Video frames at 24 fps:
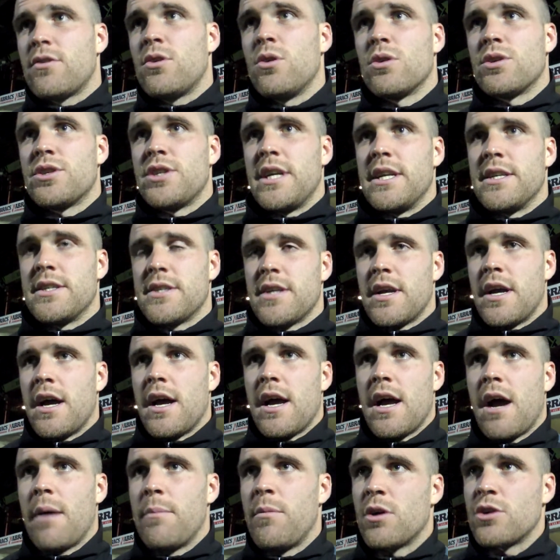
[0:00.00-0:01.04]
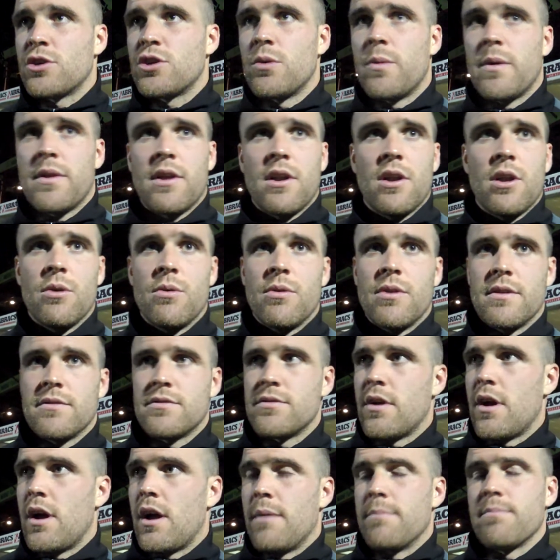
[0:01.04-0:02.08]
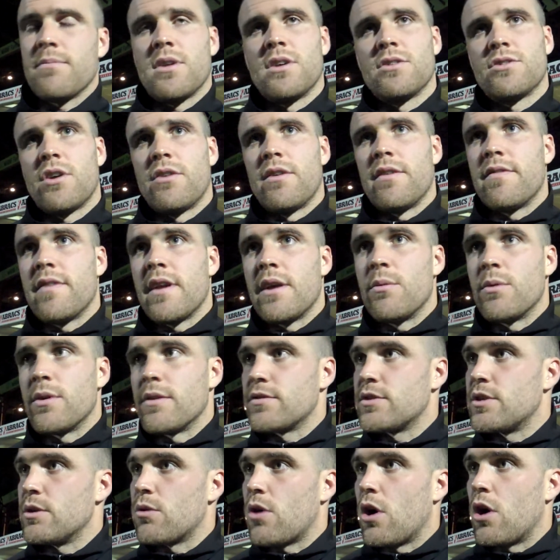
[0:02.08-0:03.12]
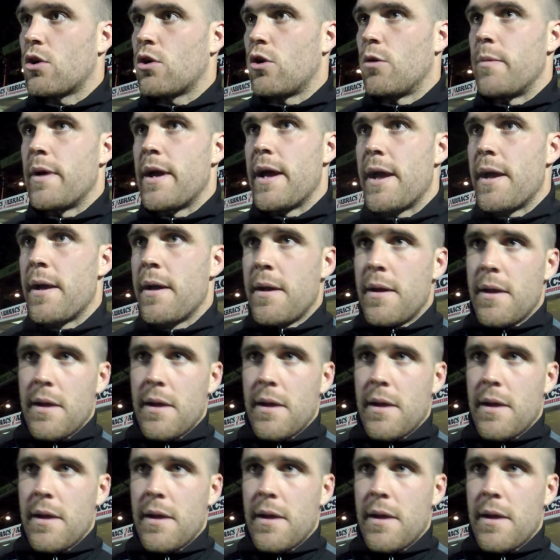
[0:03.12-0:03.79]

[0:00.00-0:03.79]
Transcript: course it is. Uh, I'm not sure whether Luton, have, um, sorry, Fleetwood have still got to come here.